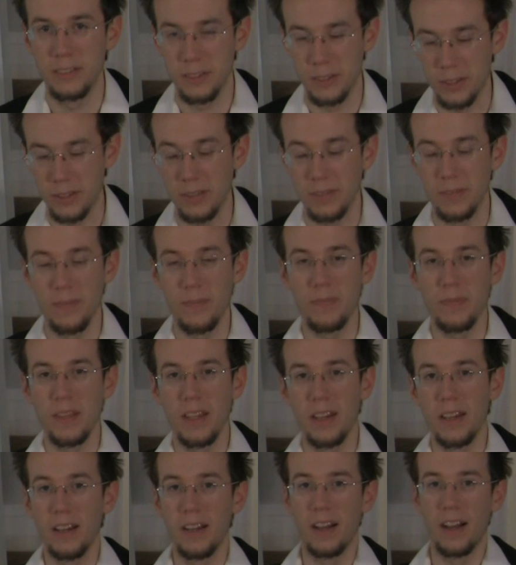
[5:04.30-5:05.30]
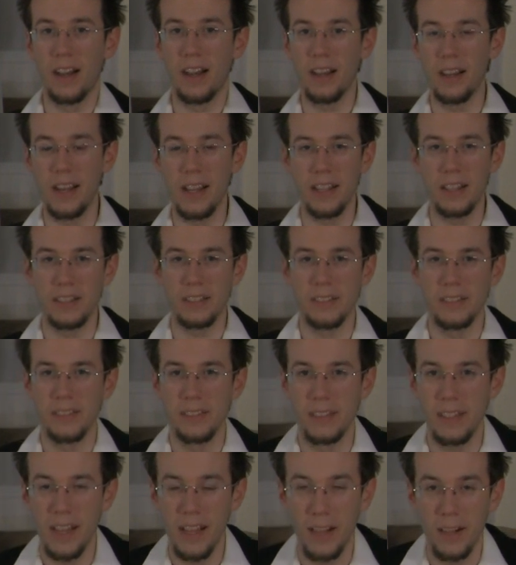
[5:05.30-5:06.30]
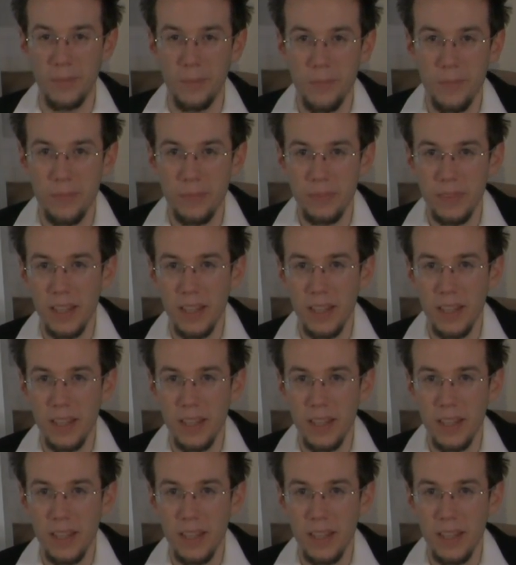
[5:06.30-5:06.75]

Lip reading: So, alright, now,